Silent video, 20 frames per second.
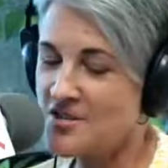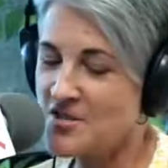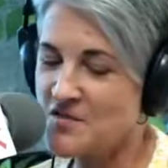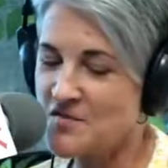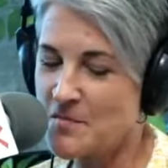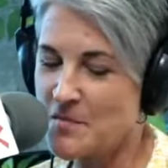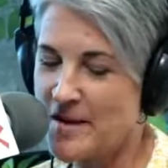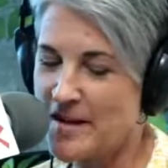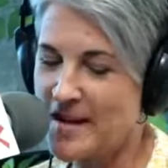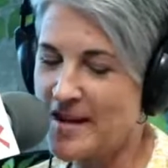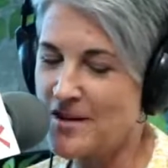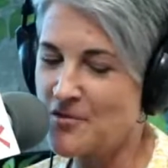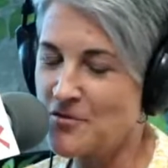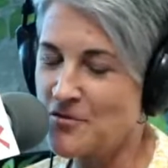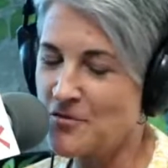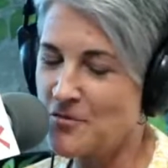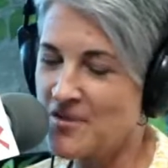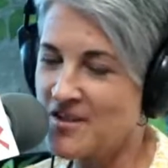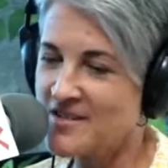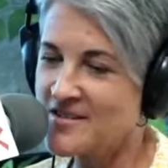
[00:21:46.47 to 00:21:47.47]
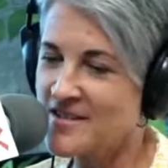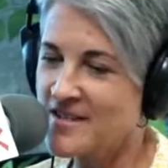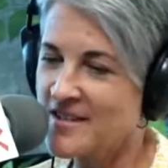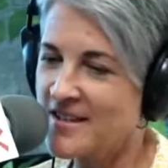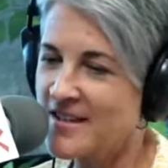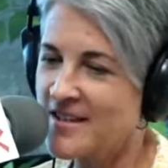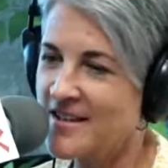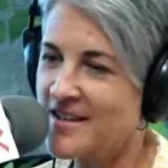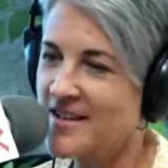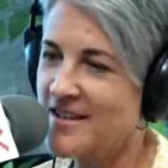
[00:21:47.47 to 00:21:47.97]
for my annual
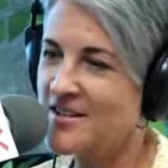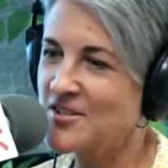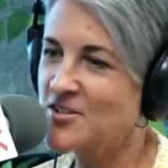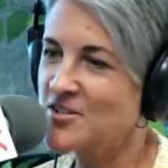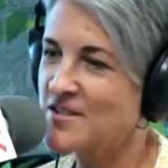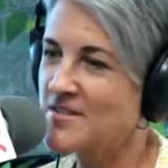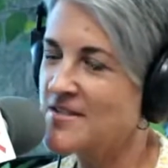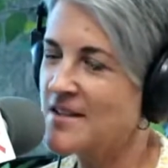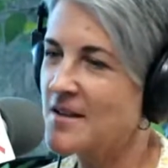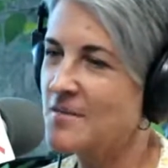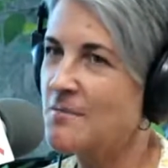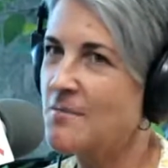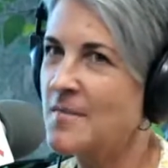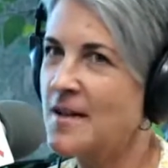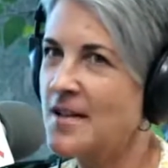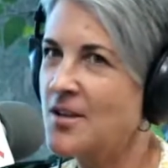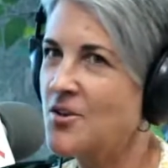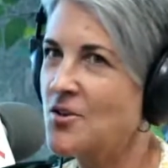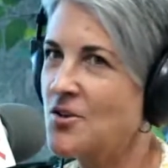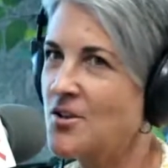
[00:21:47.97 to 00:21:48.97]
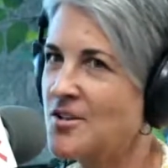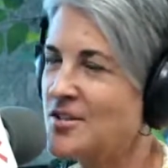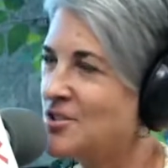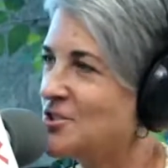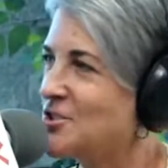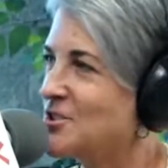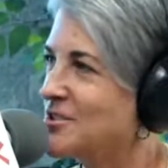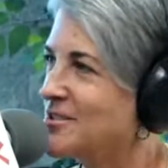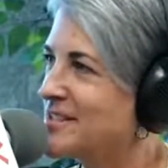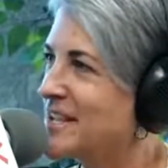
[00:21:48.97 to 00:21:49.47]
recently, and she's like, my
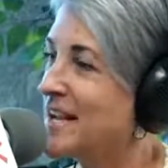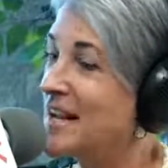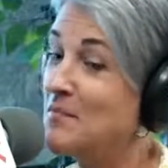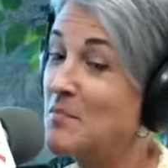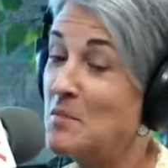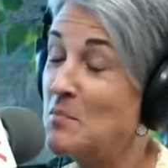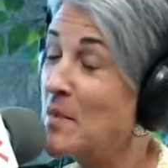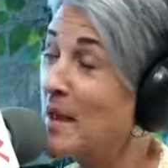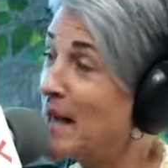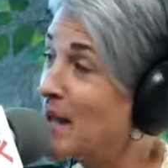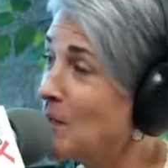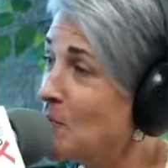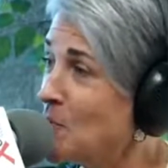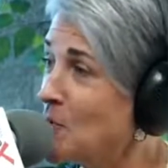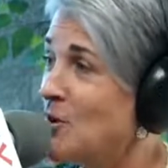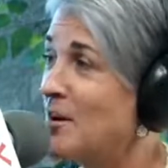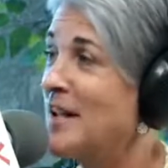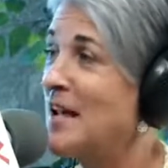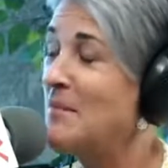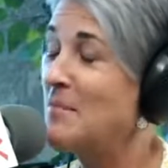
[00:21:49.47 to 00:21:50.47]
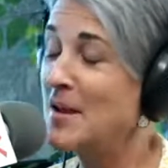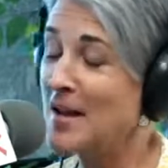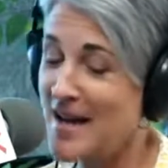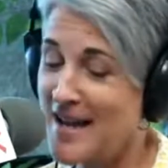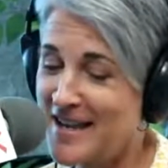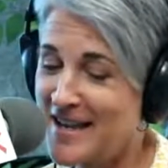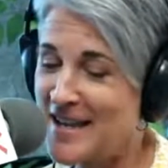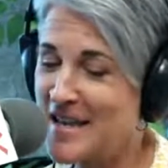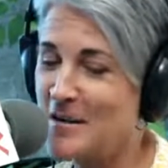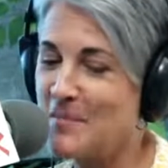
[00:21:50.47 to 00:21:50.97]
goodness, you're tan. I've been paddleboarding. I've been
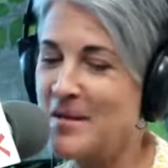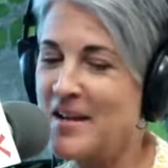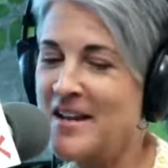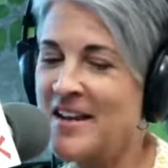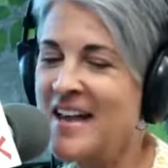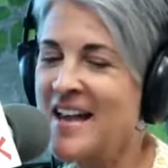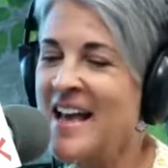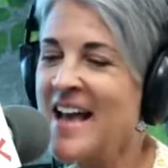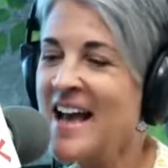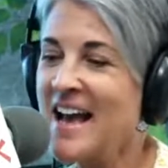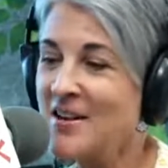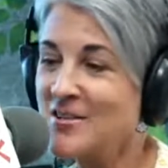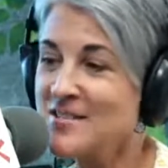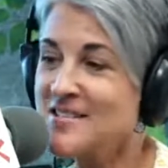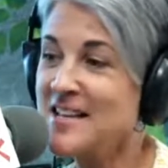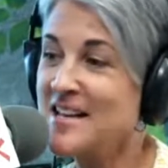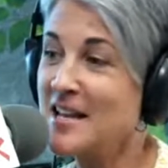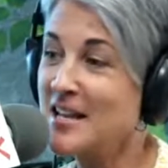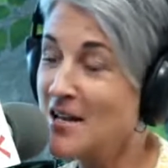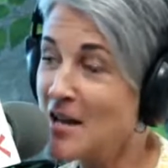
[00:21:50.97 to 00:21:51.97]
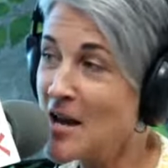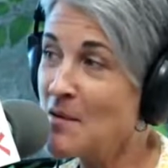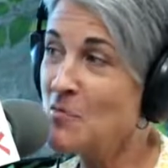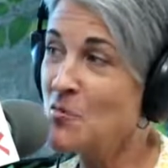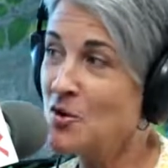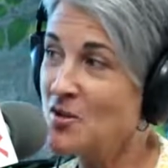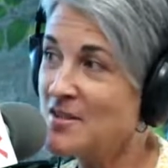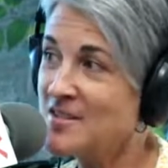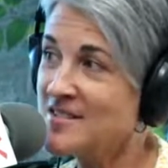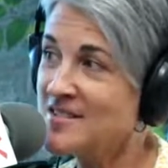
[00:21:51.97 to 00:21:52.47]
hiking. I've been outside a lot
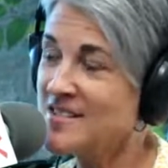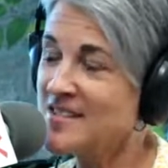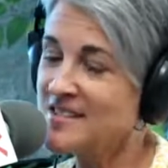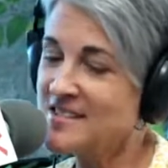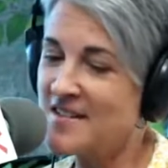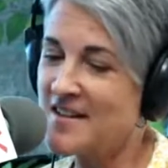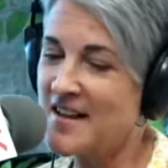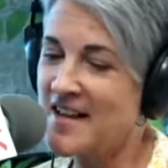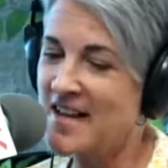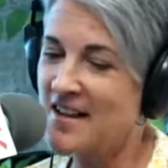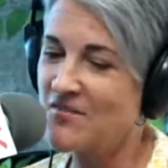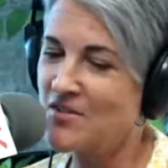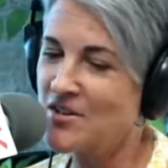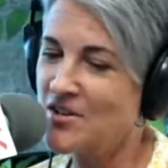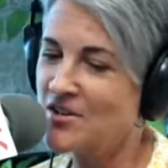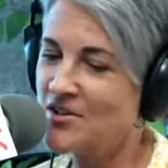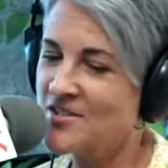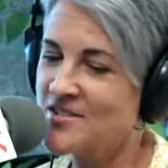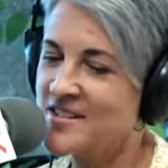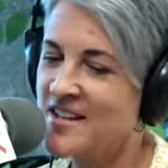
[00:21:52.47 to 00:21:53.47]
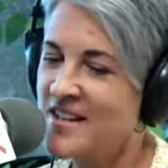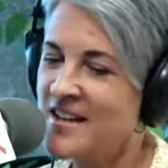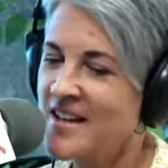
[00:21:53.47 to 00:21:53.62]
more this season than I have in years.